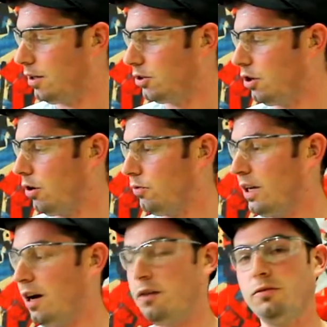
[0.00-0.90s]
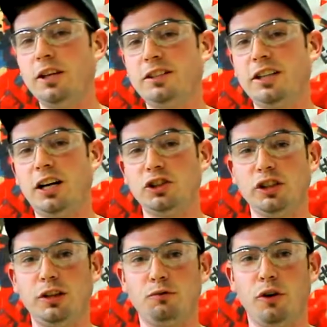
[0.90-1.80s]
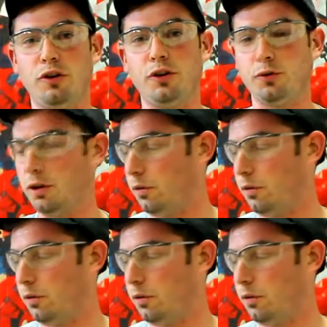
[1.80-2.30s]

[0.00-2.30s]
So now let's actually run the drill.